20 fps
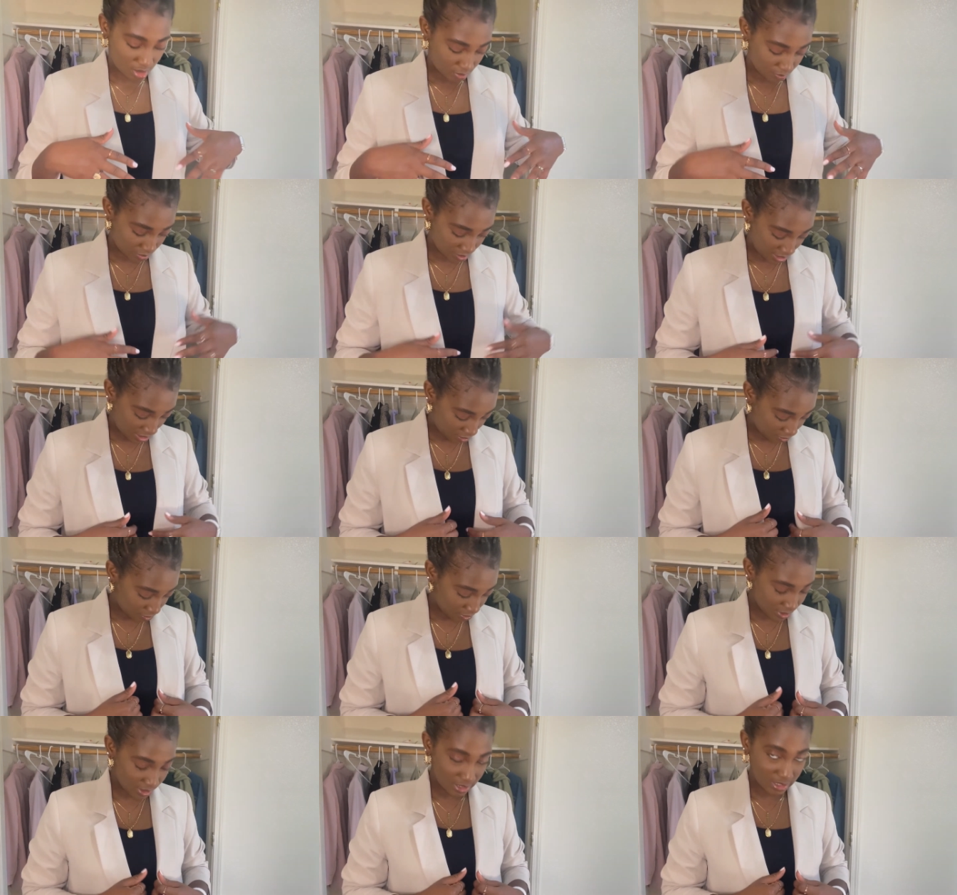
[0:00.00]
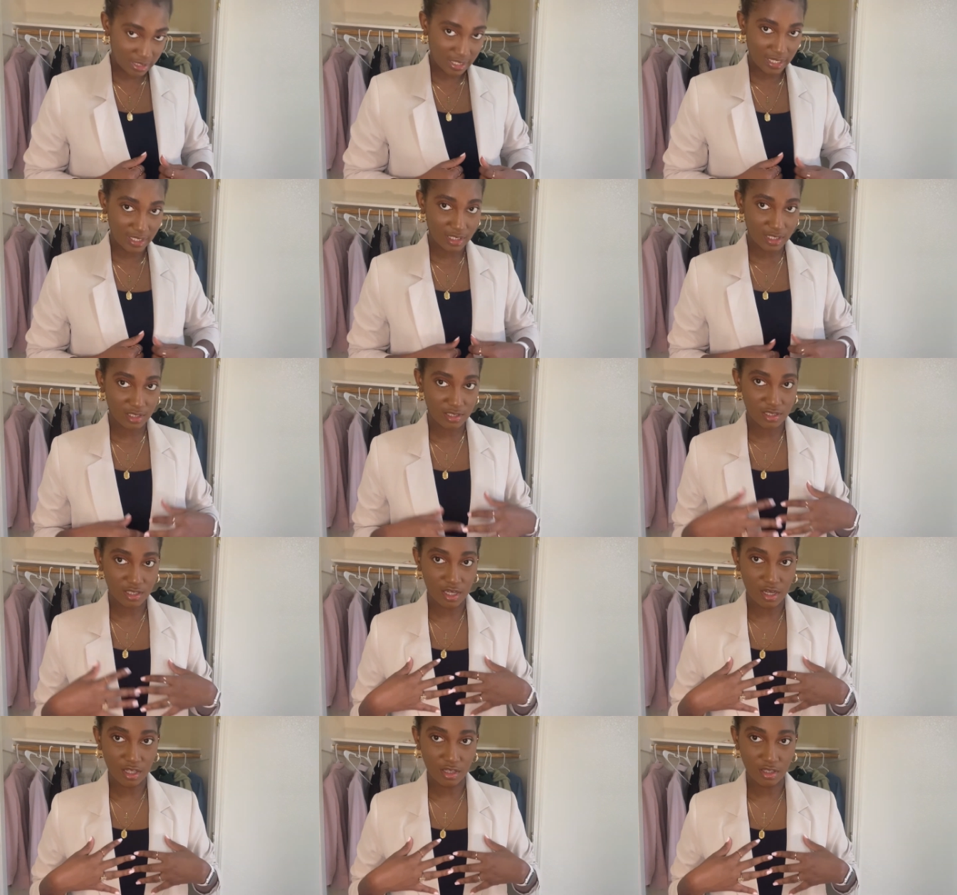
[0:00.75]
But I really like this
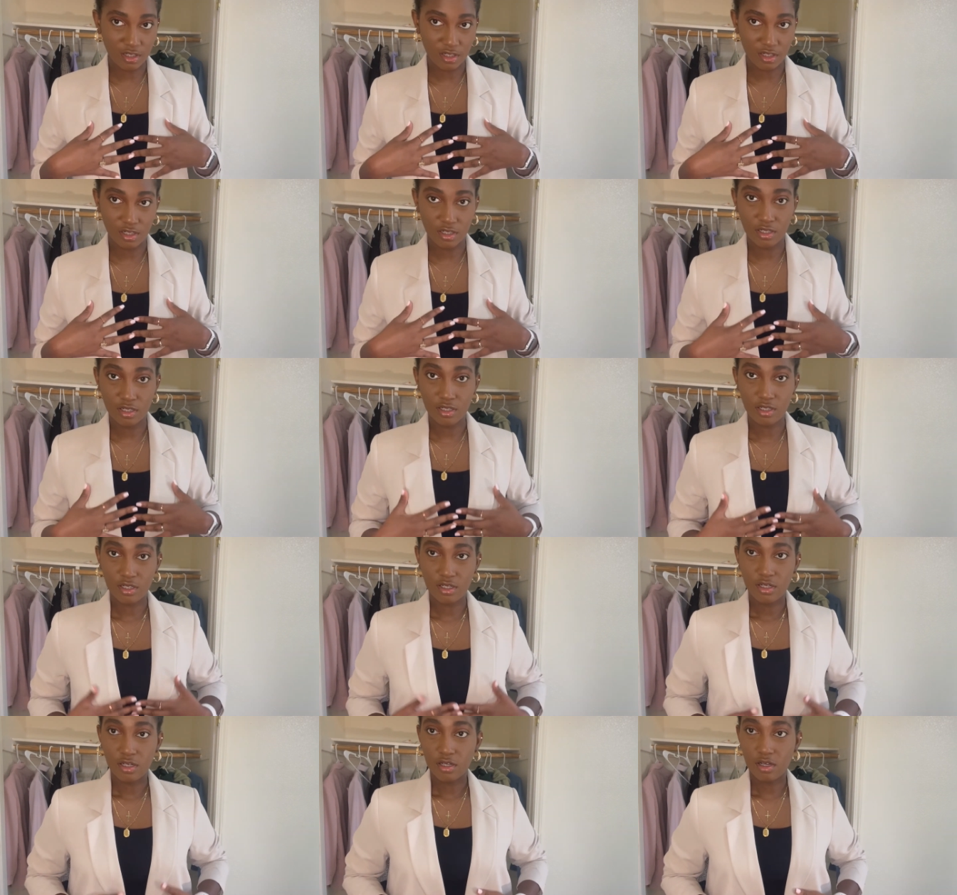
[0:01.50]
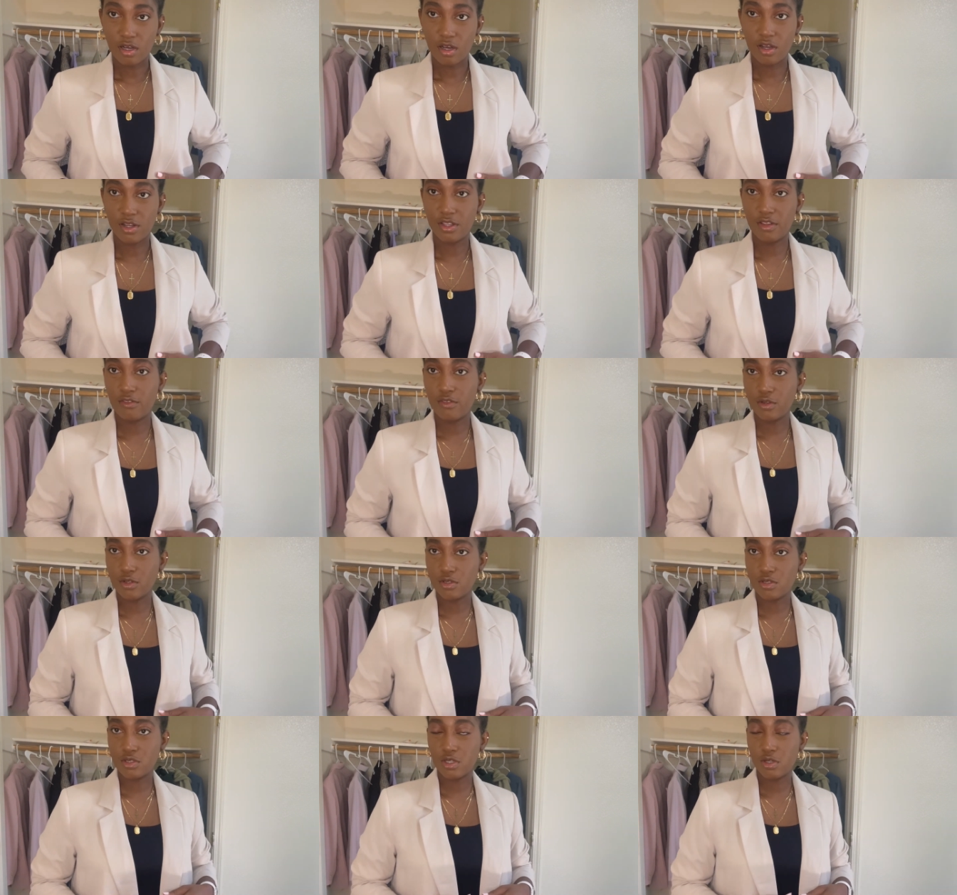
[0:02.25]
color on. It
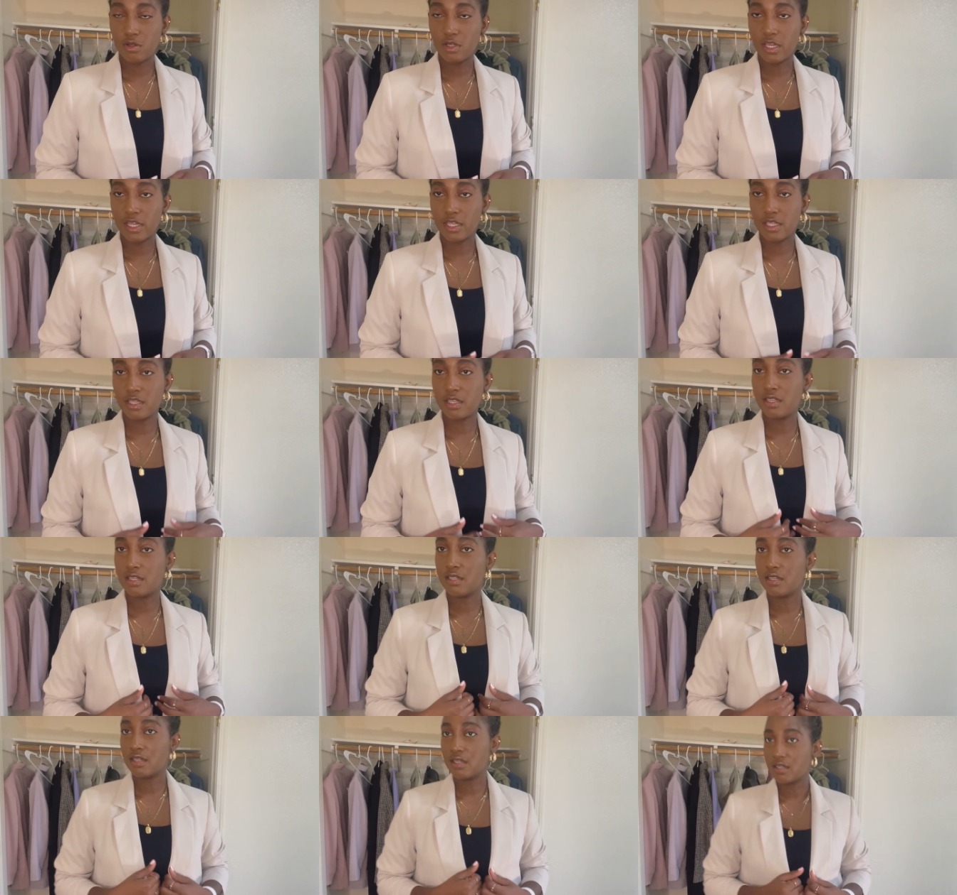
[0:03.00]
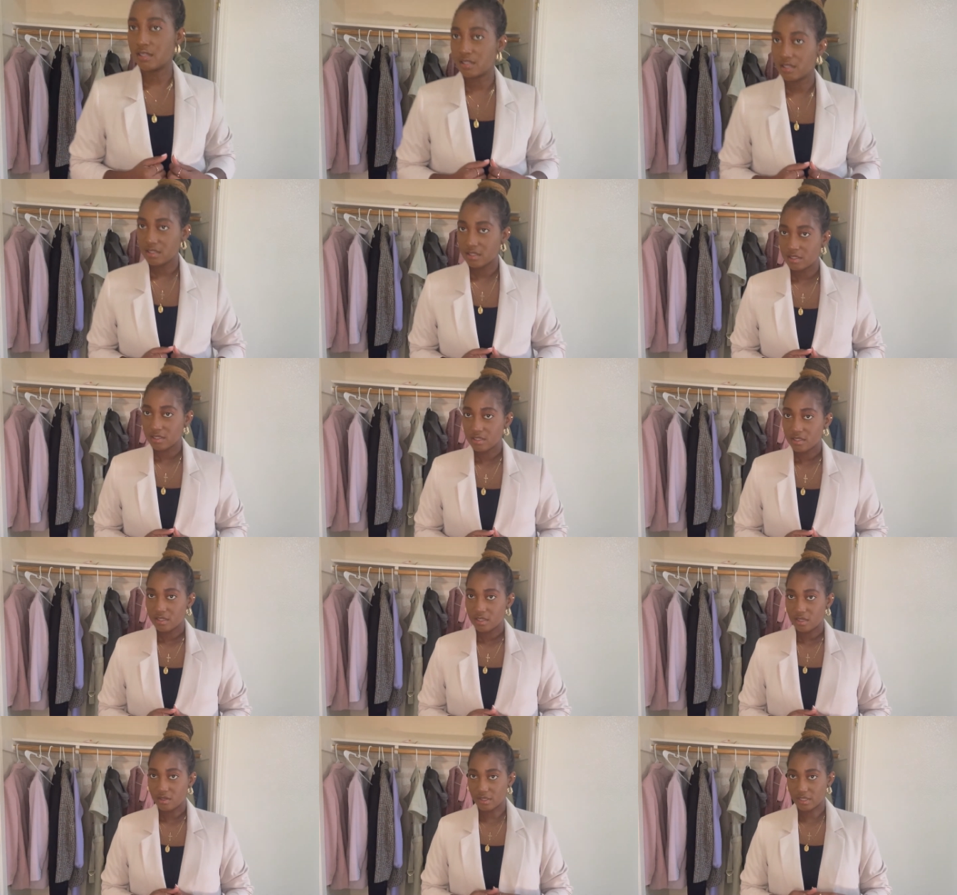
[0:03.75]
feels so like,
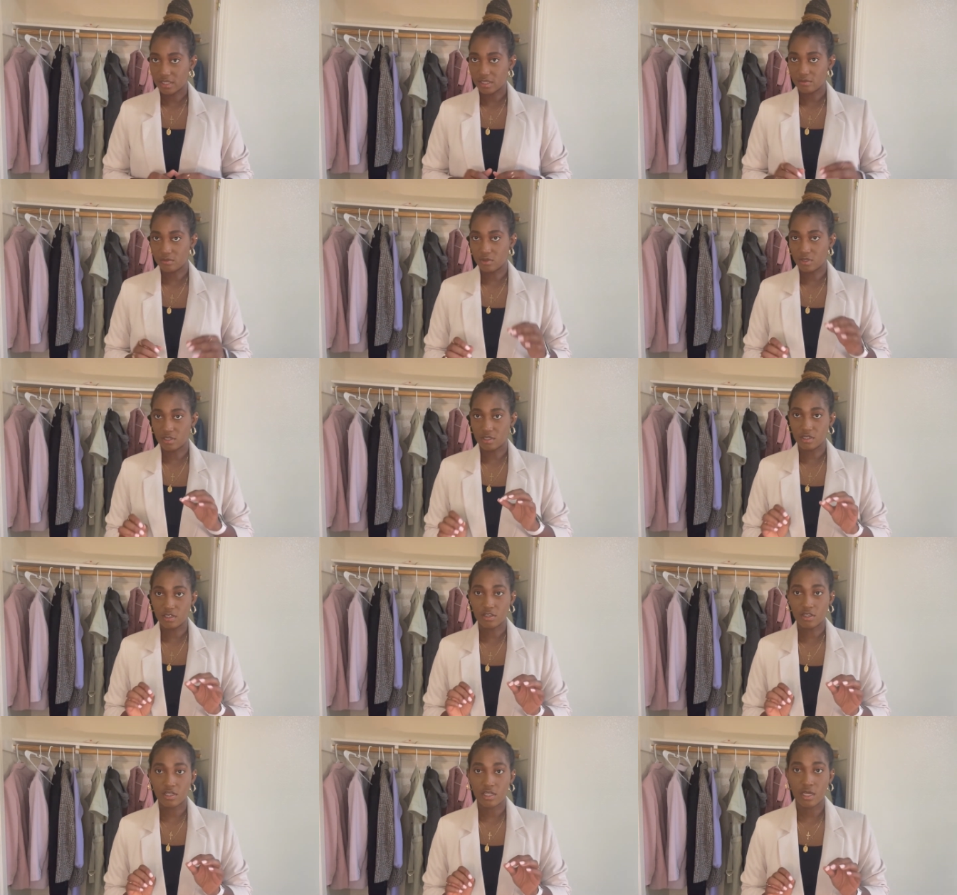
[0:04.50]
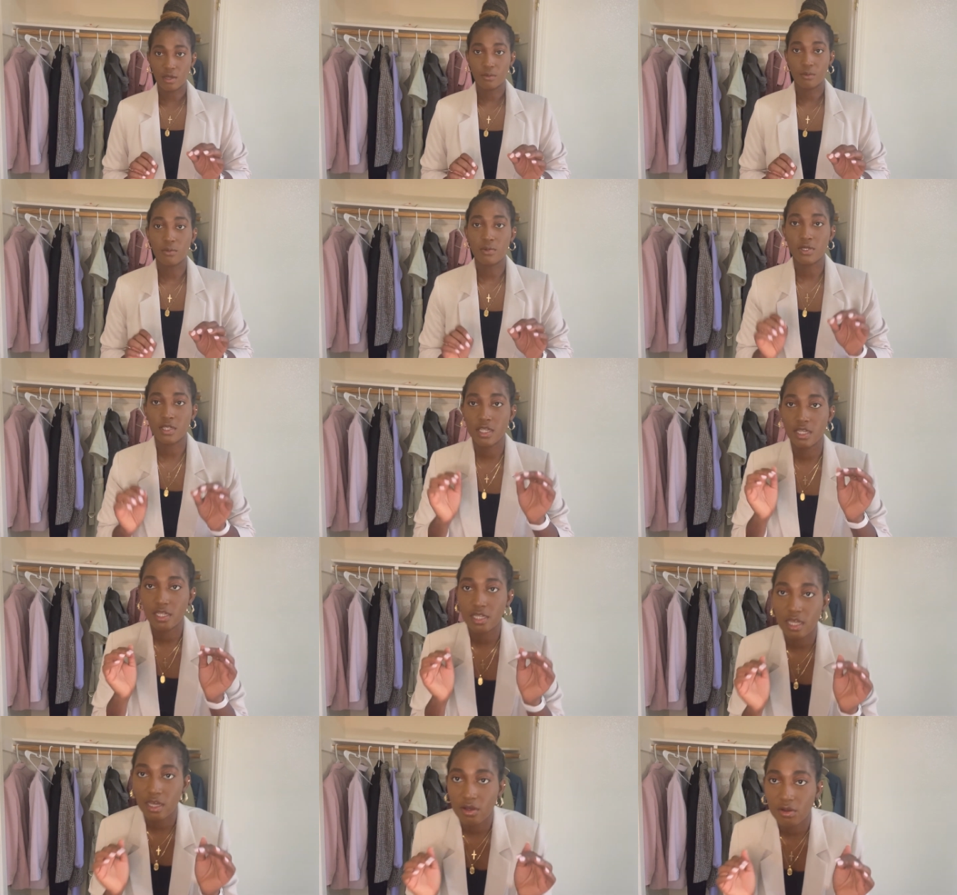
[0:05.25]
oh, I keep
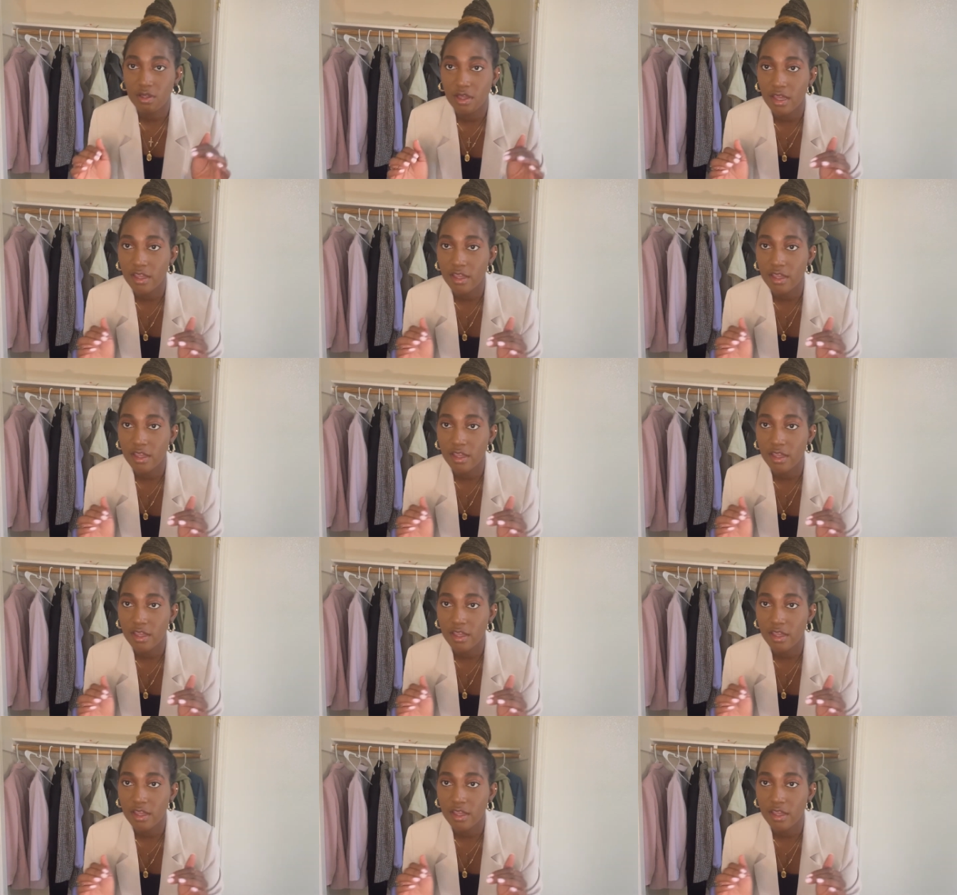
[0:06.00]
coming out.